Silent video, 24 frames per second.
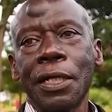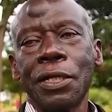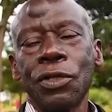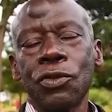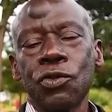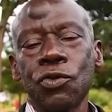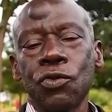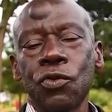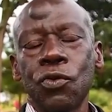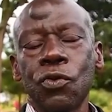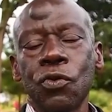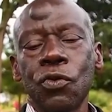
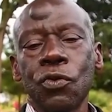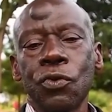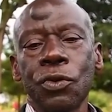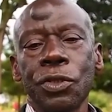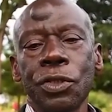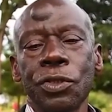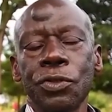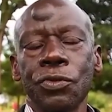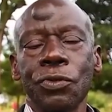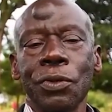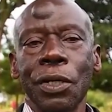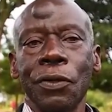School
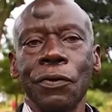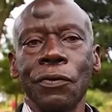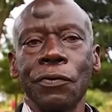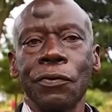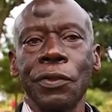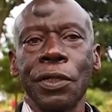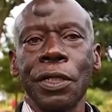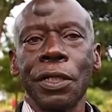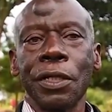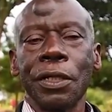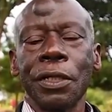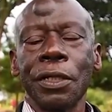is one of
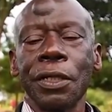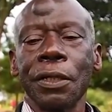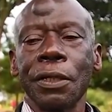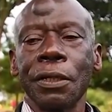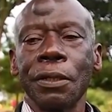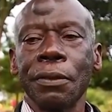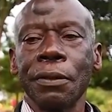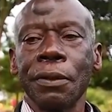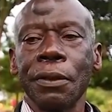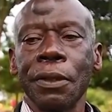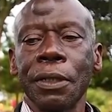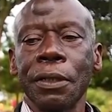the
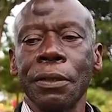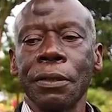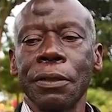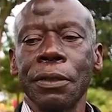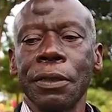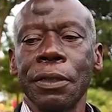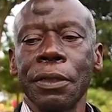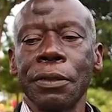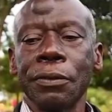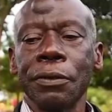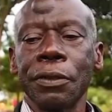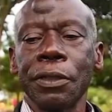
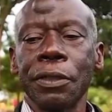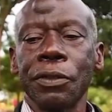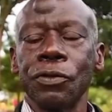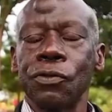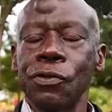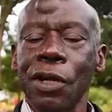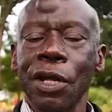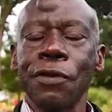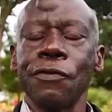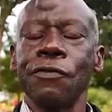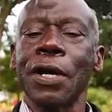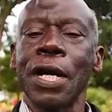
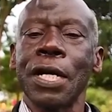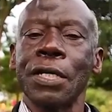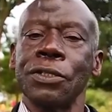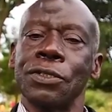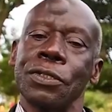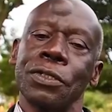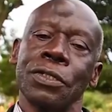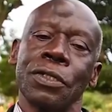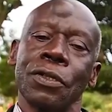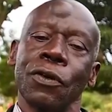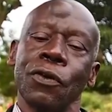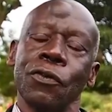
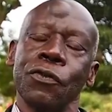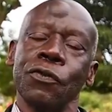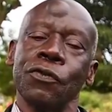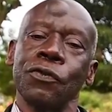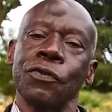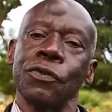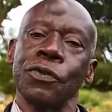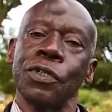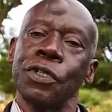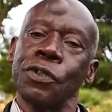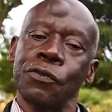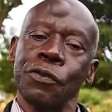drivers of
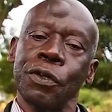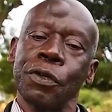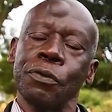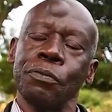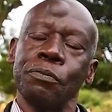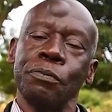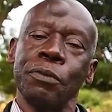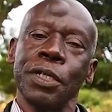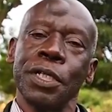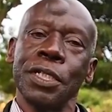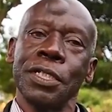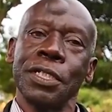
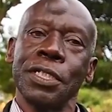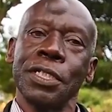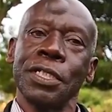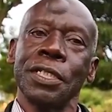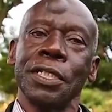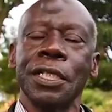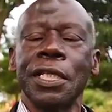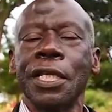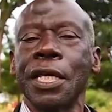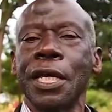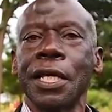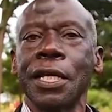development
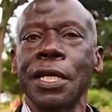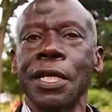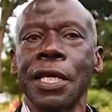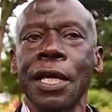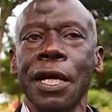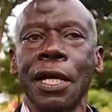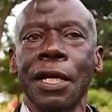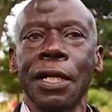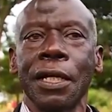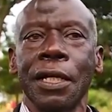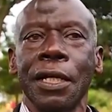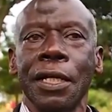in the area,
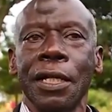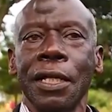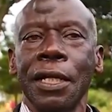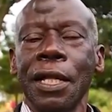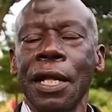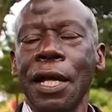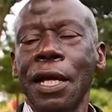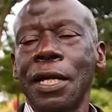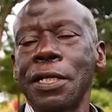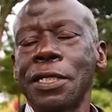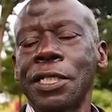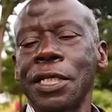
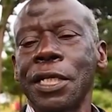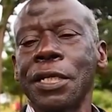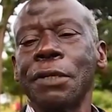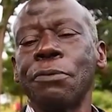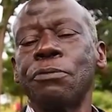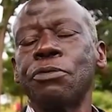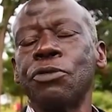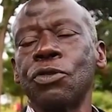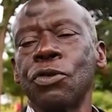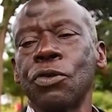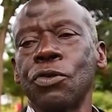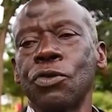and
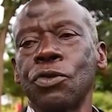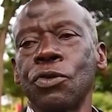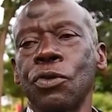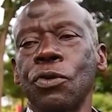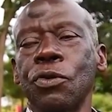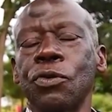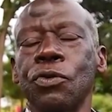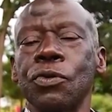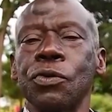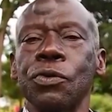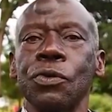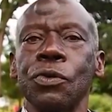helps also
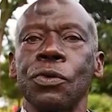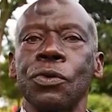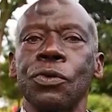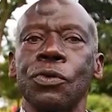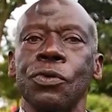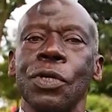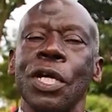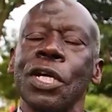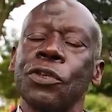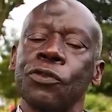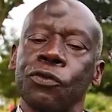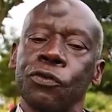to
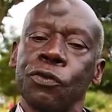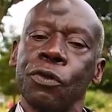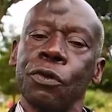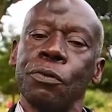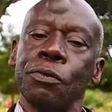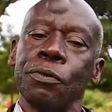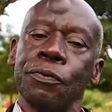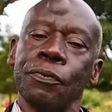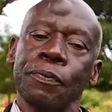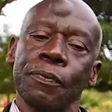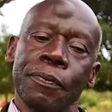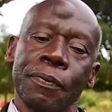transform
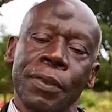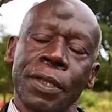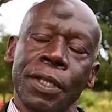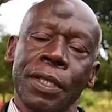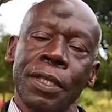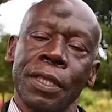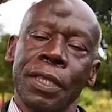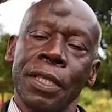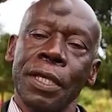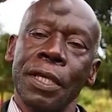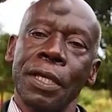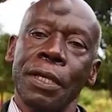
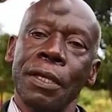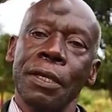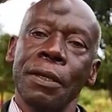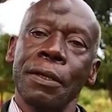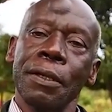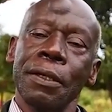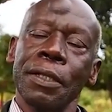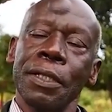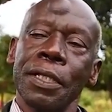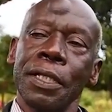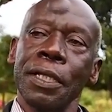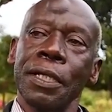
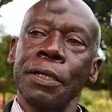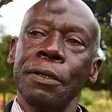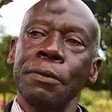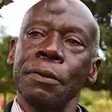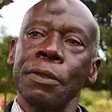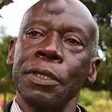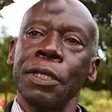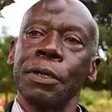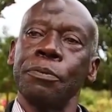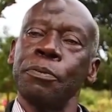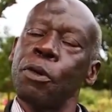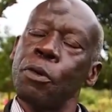
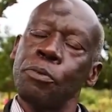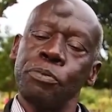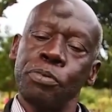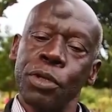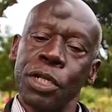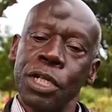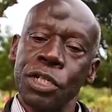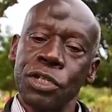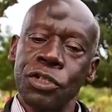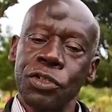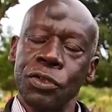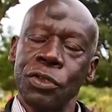the
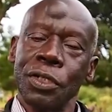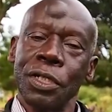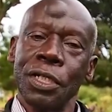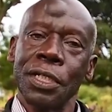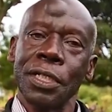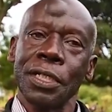population.